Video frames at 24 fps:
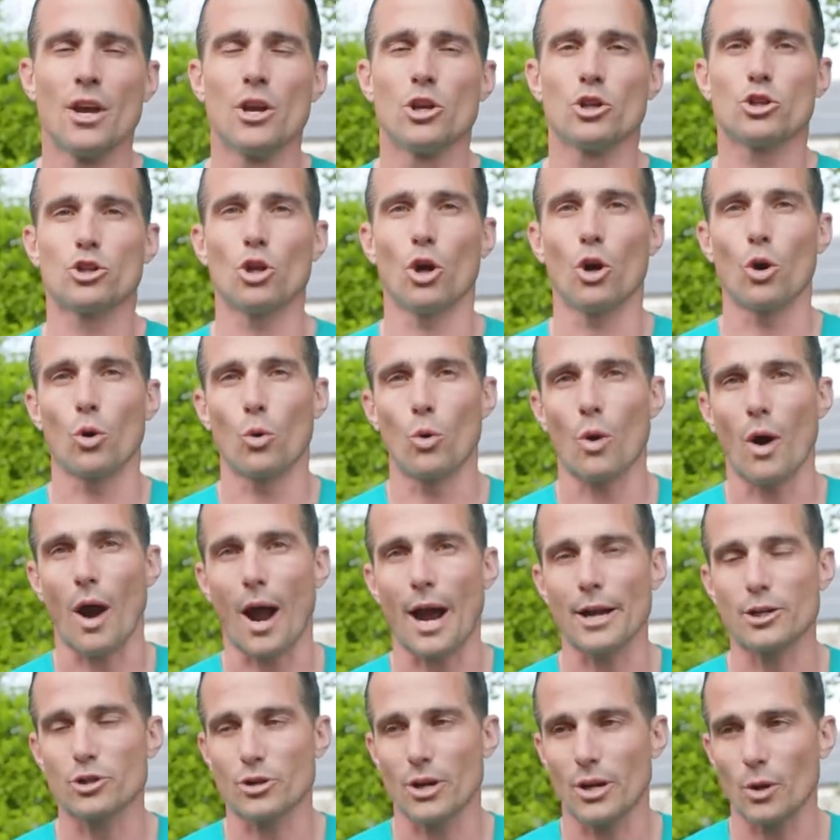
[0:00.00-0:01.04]
So
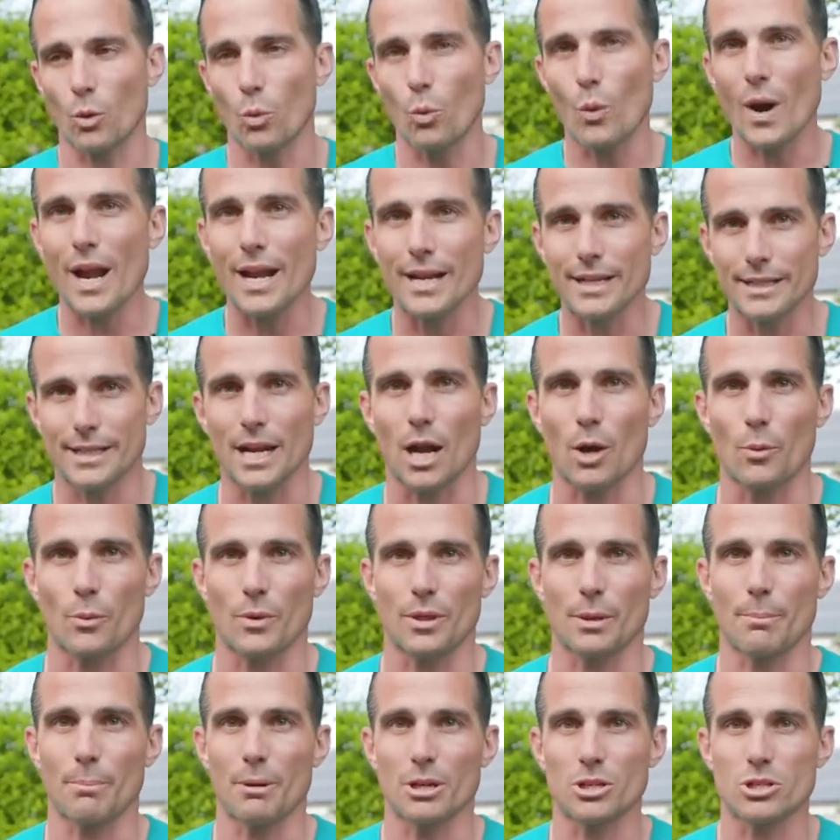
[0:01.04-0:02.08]
I try to weight it down with
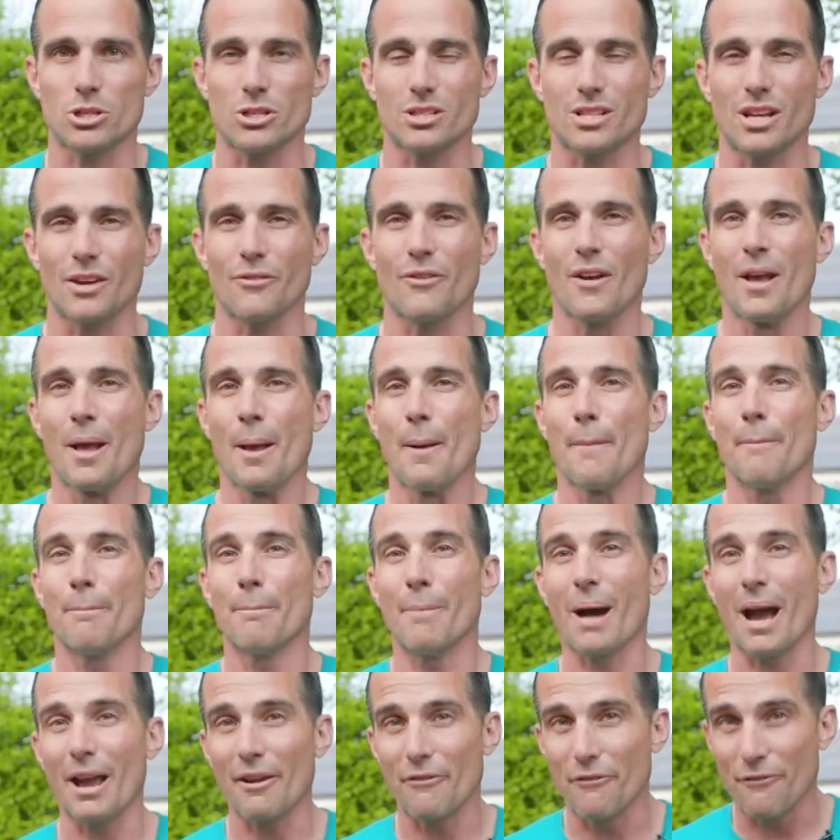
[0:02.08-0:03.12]
a bunch of stuff.
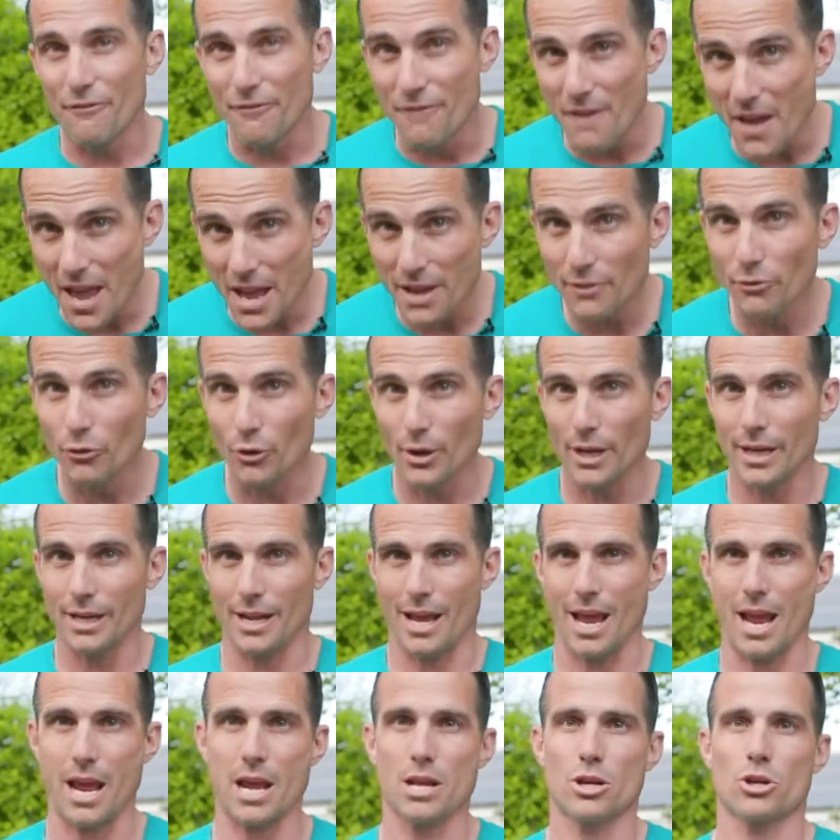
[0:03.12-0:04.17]
My favorite
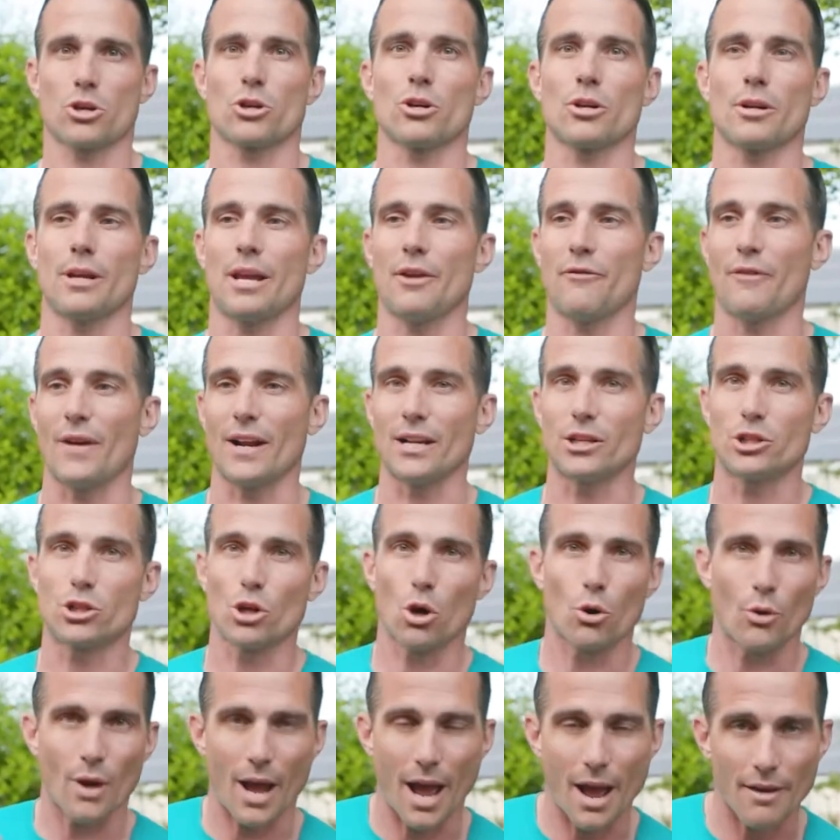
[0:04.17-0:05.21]
anchor, if I
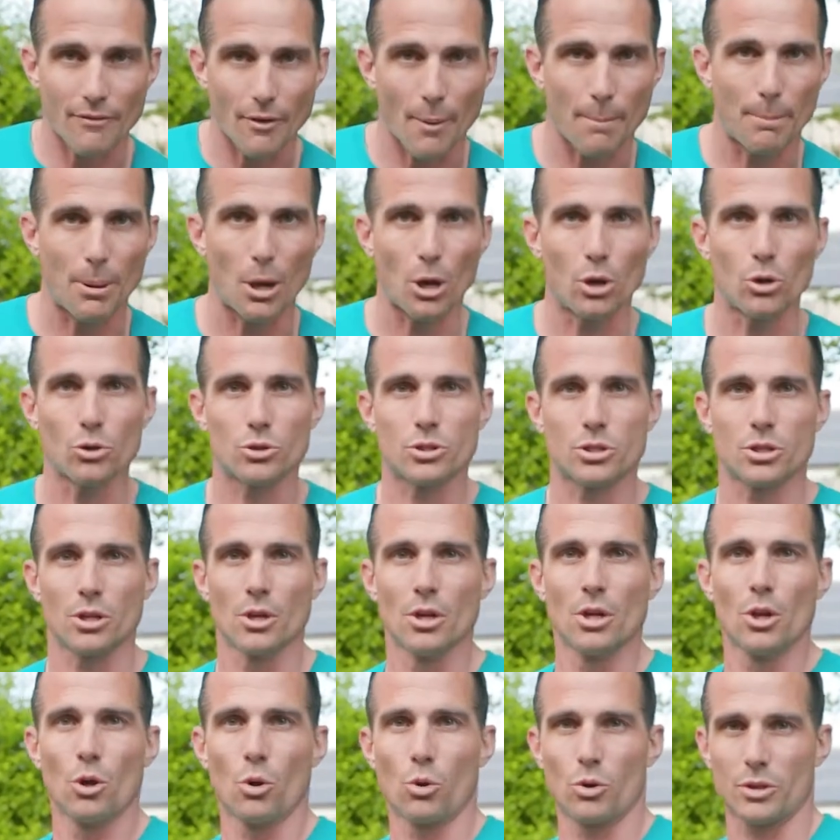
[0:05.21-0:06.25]
don't have a post
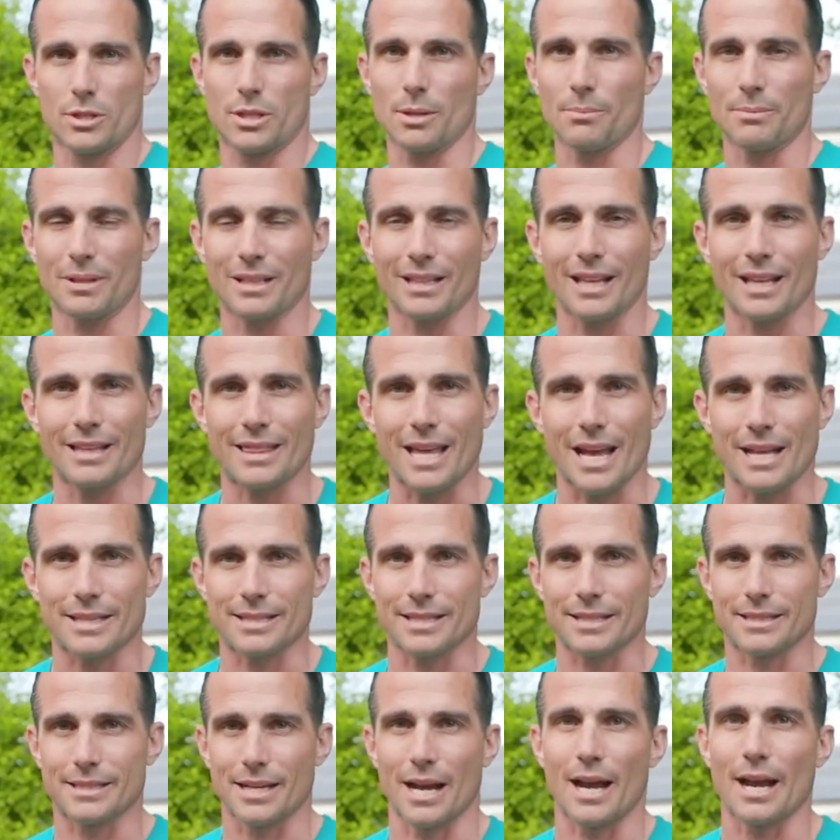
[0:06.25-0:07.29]
or something like that
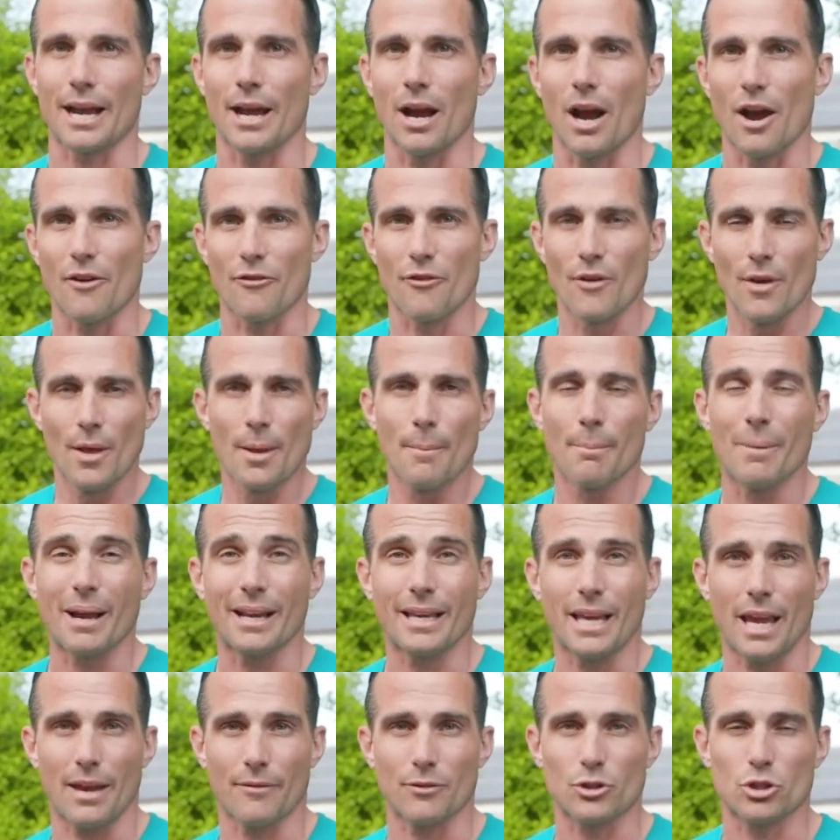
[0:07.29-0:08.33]
to tie off my
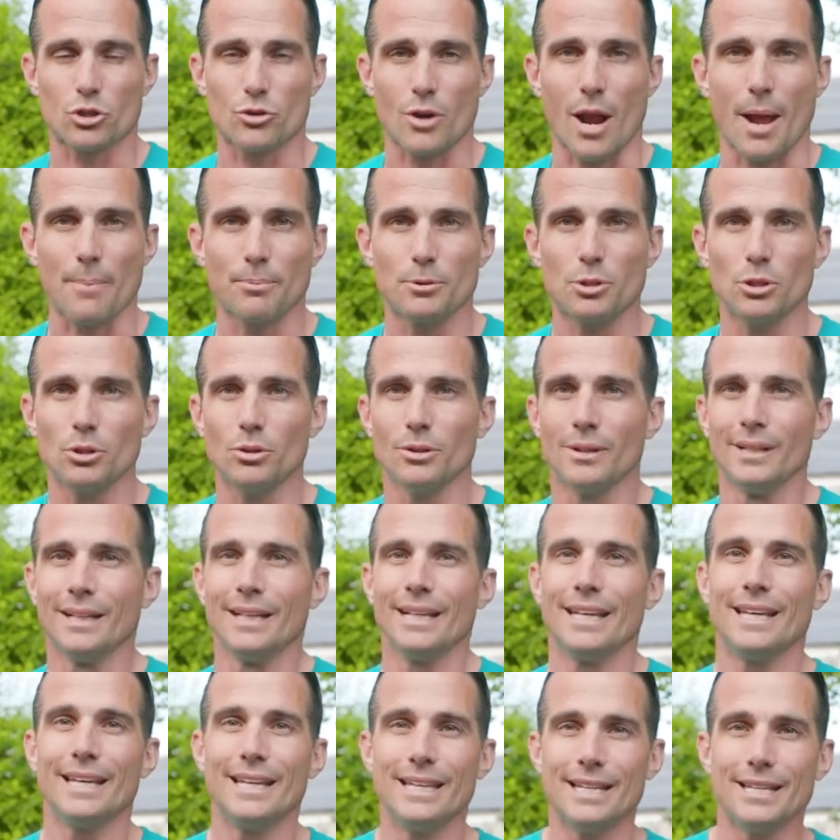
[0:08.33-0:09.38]
canvas strap to,
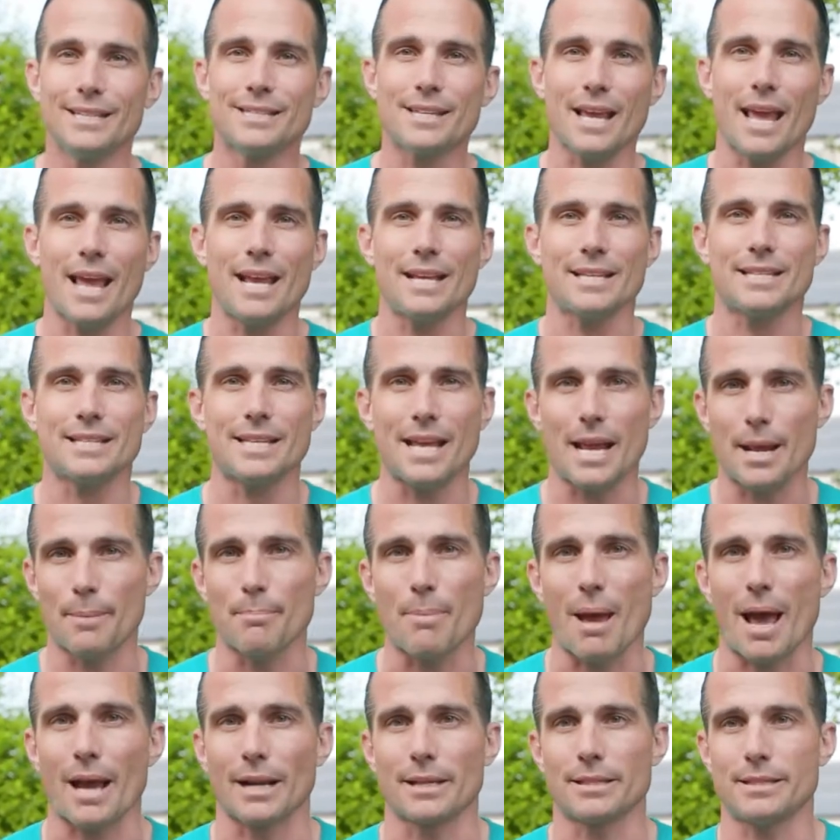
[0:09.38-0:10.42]
is a
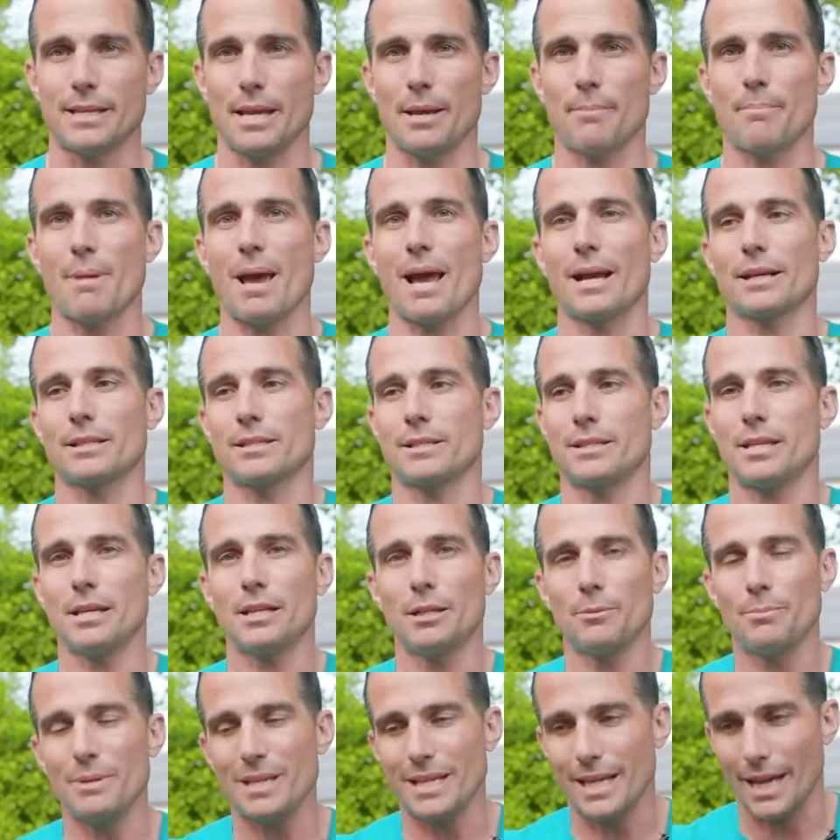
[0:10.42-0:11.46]
sandbag. Sandbags tend
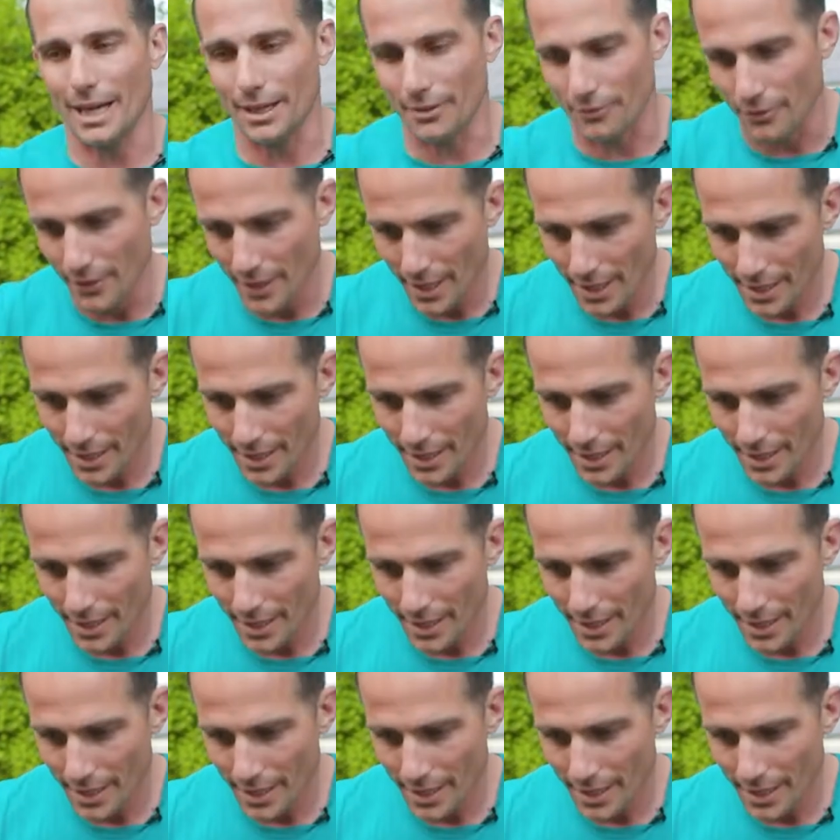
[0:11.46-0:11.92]
to be kind of